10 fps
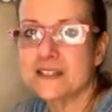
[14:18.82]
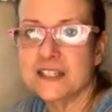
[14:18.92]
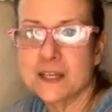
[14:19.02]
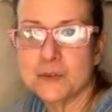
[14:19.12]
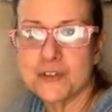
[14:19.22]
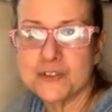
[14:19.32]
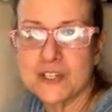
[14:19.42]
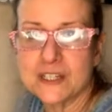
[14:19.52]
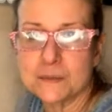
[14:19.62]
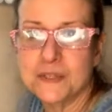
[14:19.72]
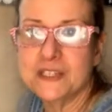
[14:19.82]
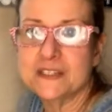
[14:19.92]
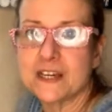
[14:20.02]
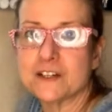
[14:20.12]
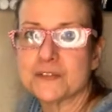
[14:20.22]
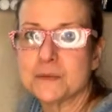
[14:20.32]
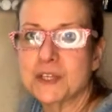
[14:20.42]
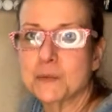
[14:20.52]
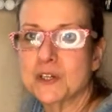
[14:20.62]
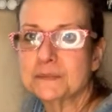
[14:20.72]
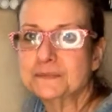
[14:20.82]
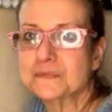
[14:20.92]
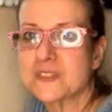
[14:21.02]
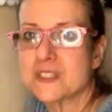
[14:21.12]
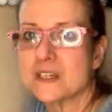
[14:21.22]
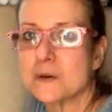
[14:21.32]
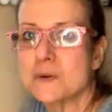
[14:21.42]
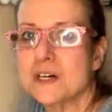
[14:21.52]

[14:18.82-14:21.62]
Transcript: think I'm going to cut a piece out of the big one. So